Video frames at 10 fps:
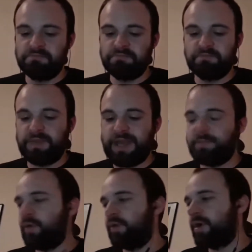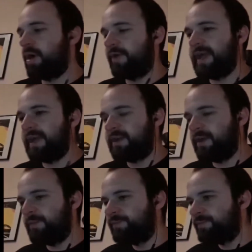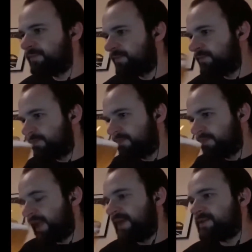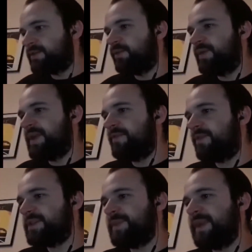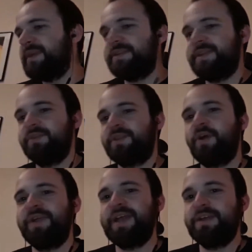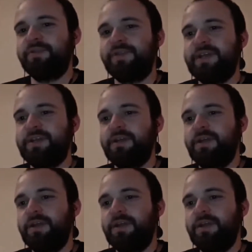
black malt and coriander. And whenever I smell anything with coriander in,